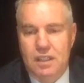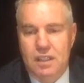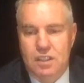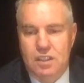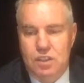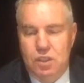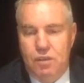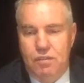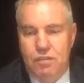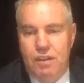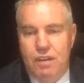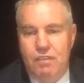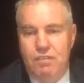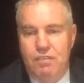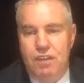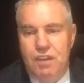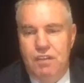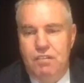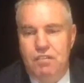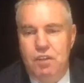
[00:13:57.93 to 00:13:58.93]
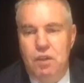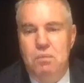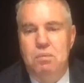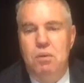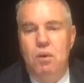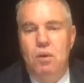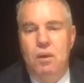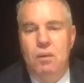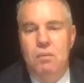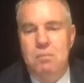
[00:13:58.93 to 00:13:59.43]
So if you bought
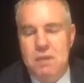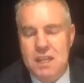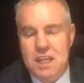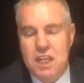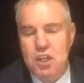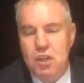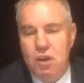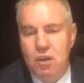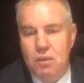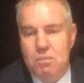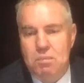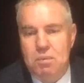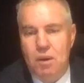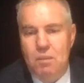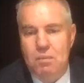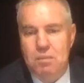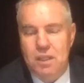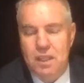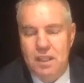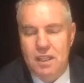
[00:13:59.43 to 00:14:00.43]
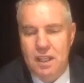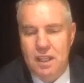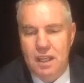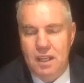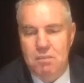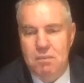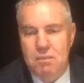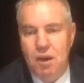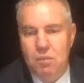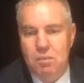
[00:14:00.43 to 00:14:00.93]
$1 million property in
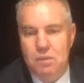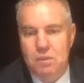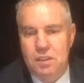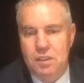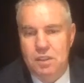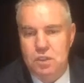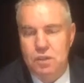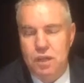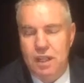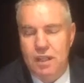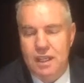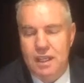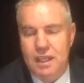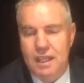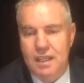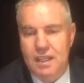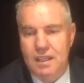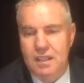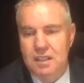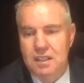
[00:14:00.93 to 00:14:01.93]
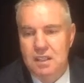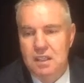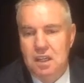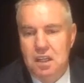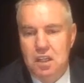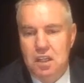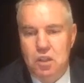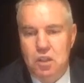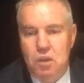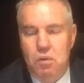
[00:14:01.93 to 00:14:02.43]
Melbourne, Australia here,
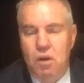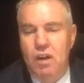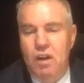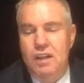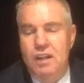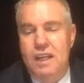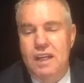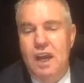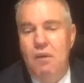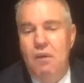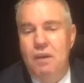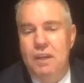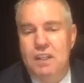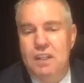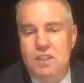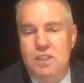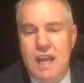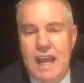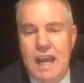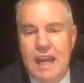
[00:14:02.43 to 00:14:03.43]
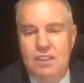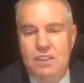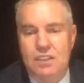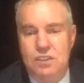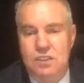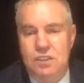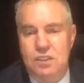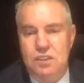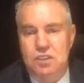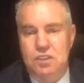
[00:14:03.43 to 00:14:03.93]
your ongoing
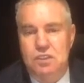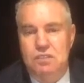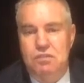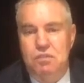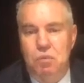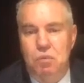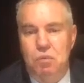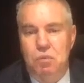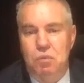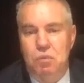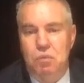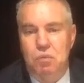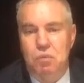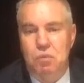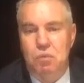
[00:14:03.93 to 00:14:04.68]
taxes of rates